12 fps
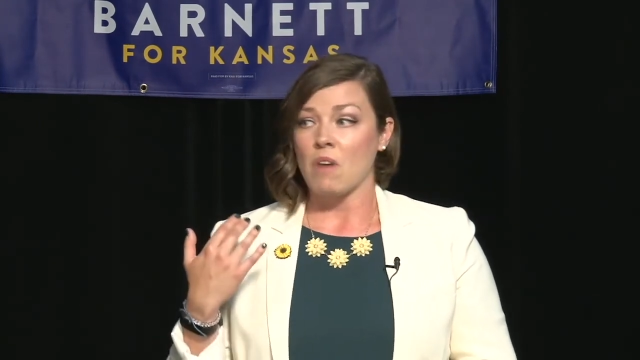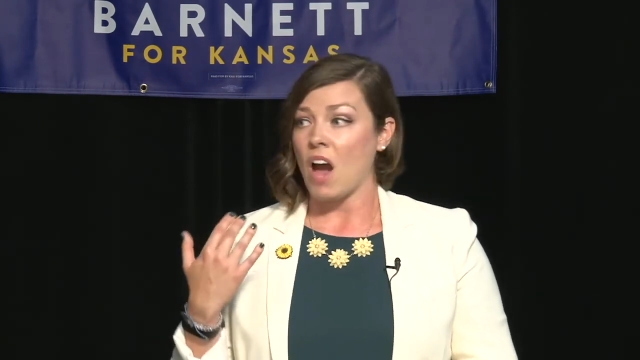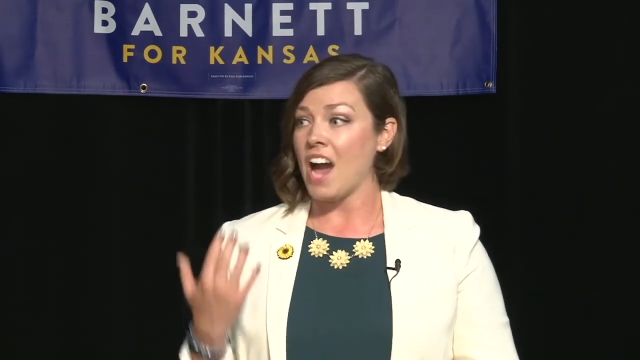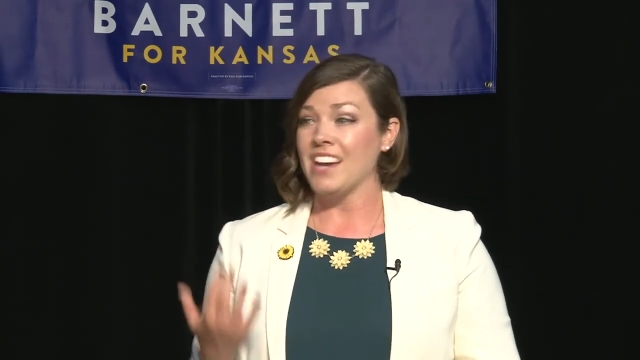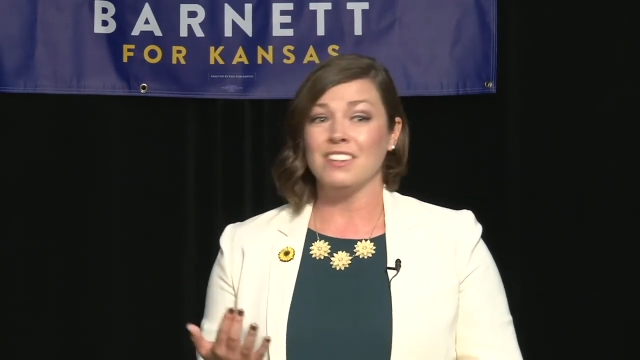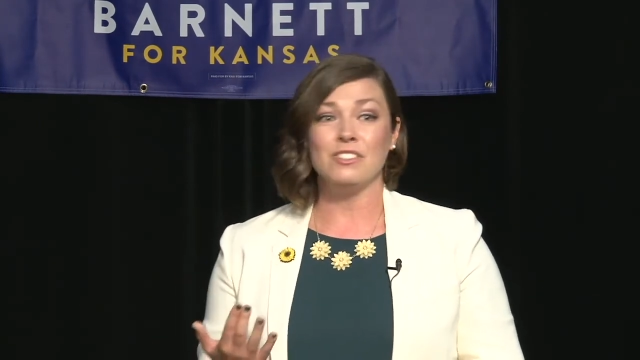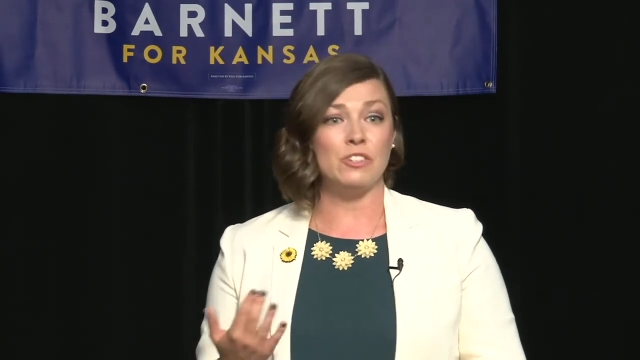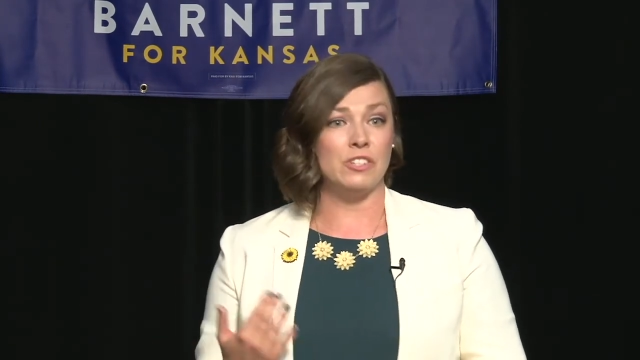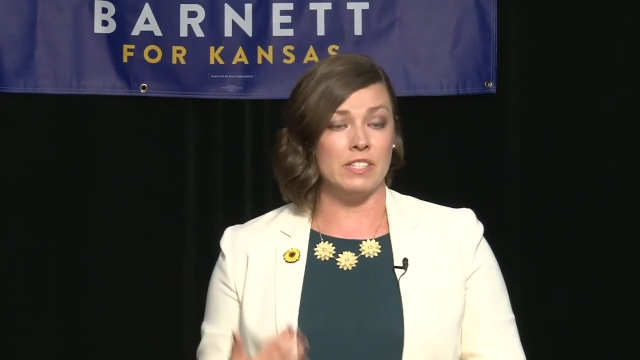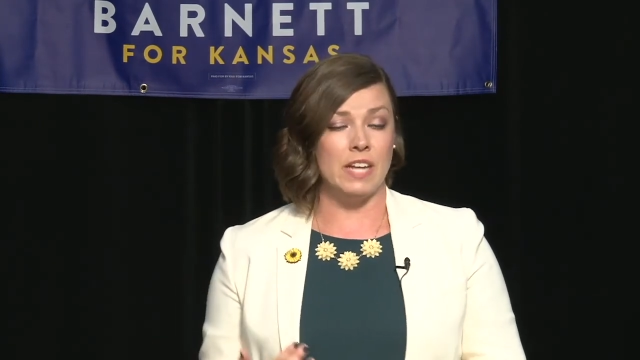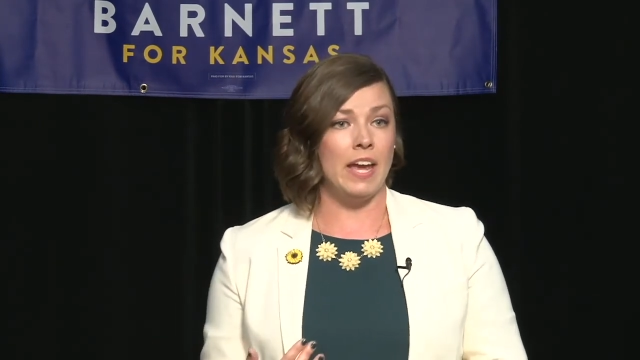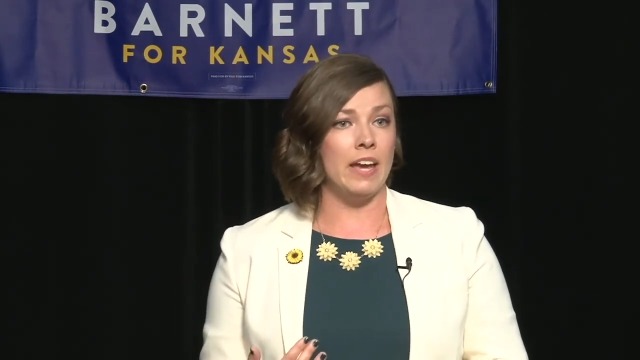I
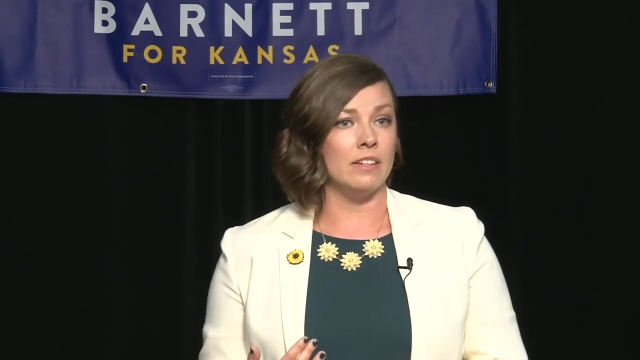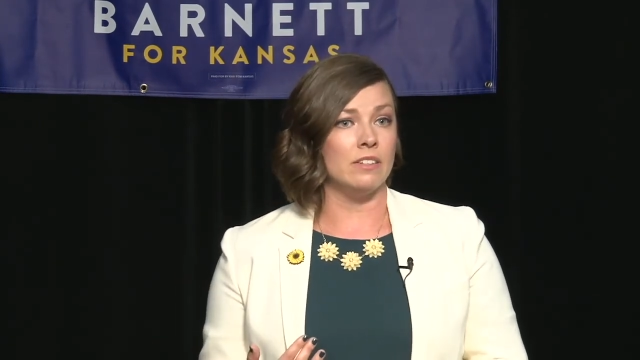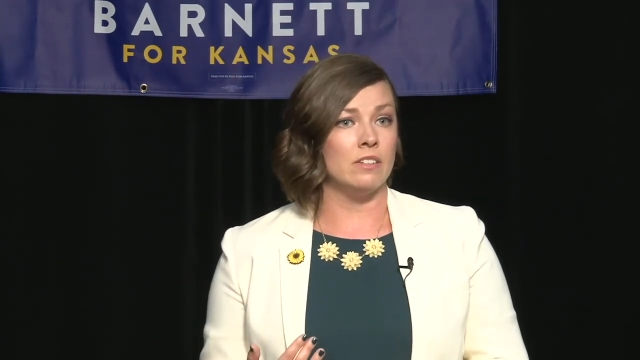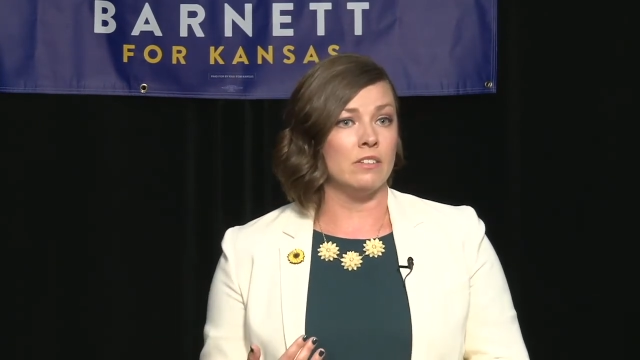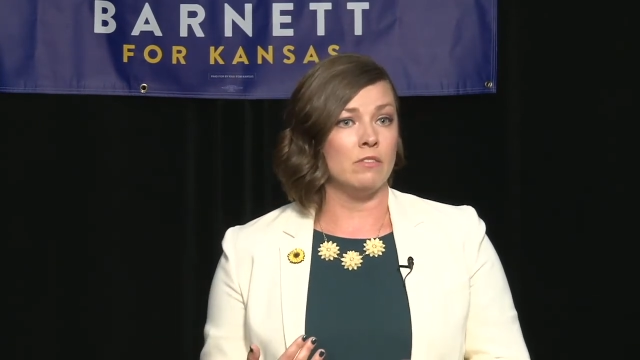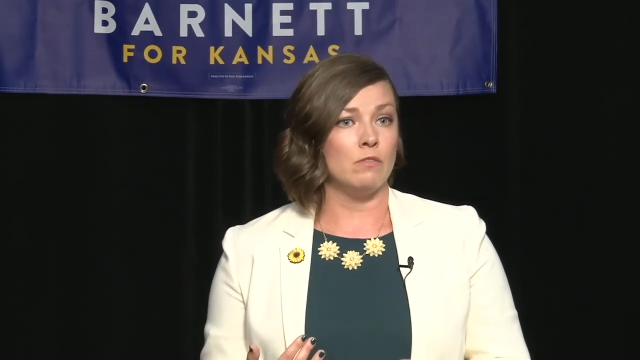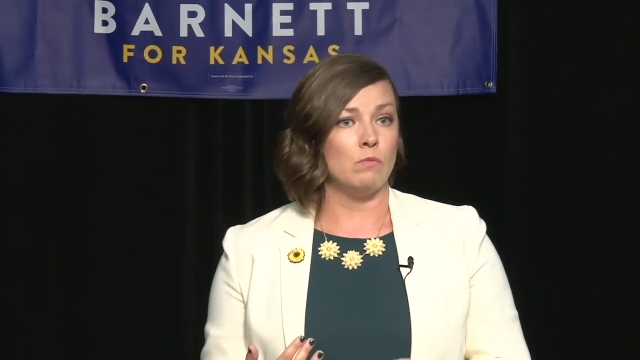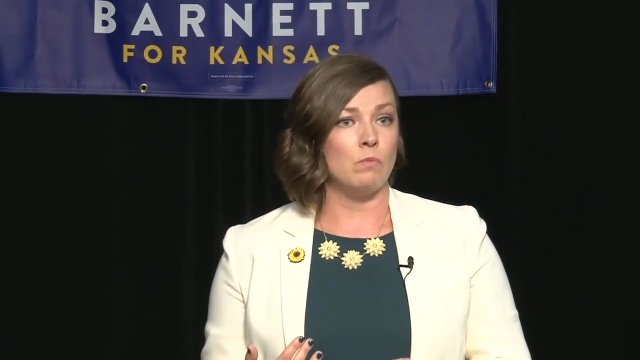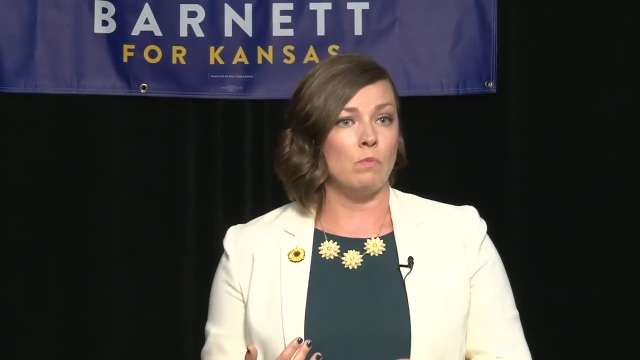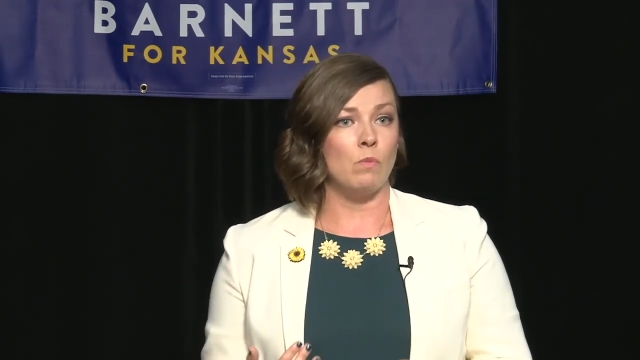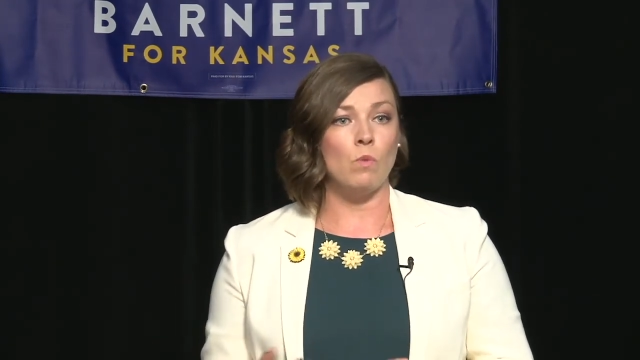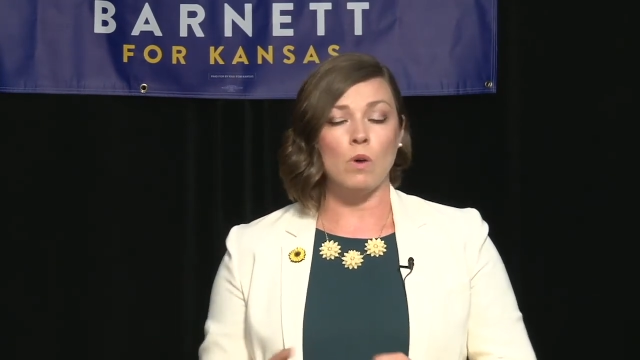understand.
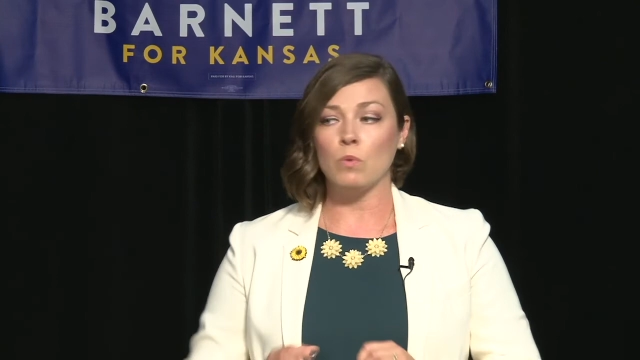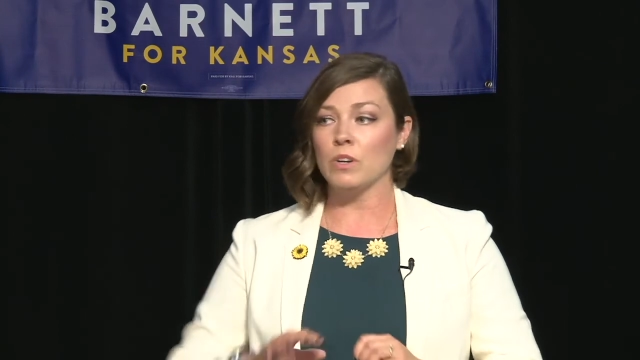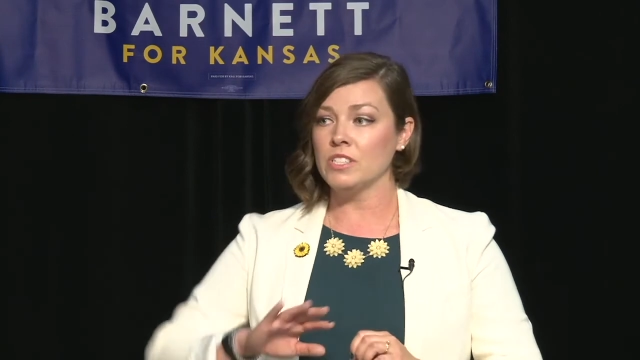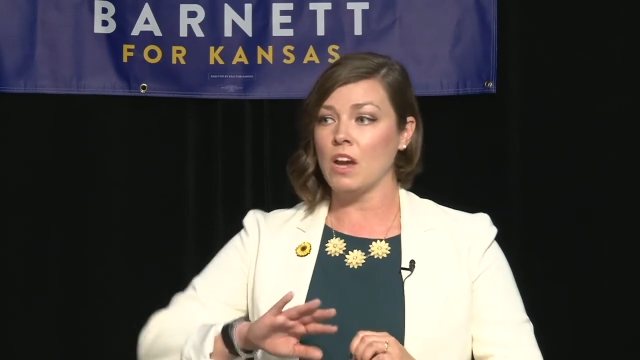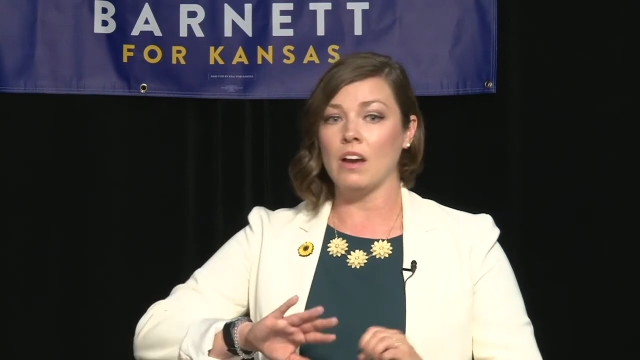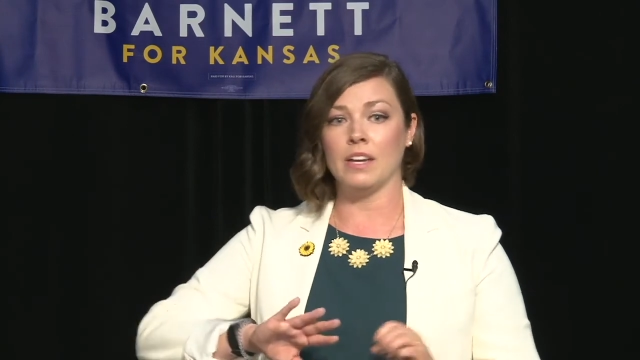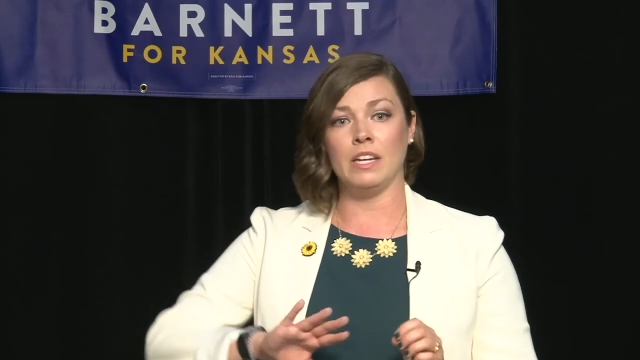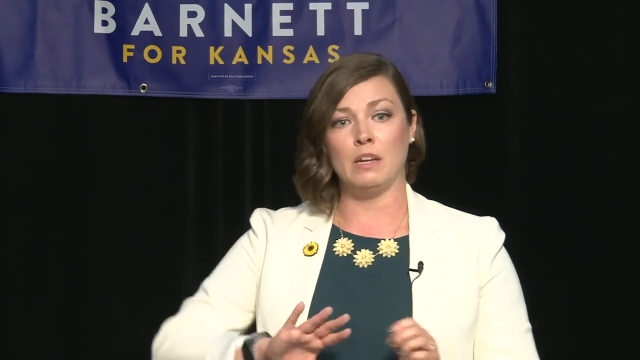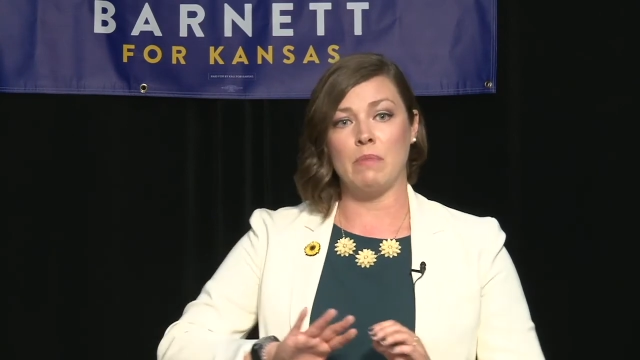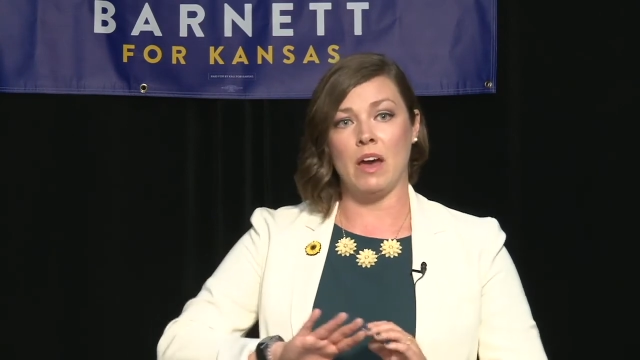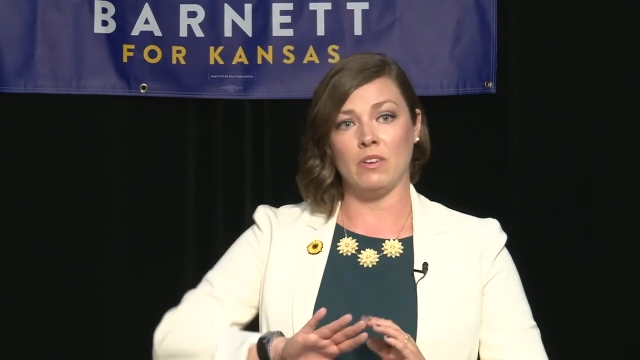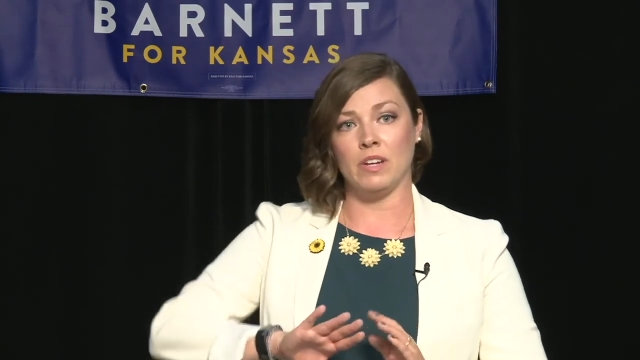What we're talking about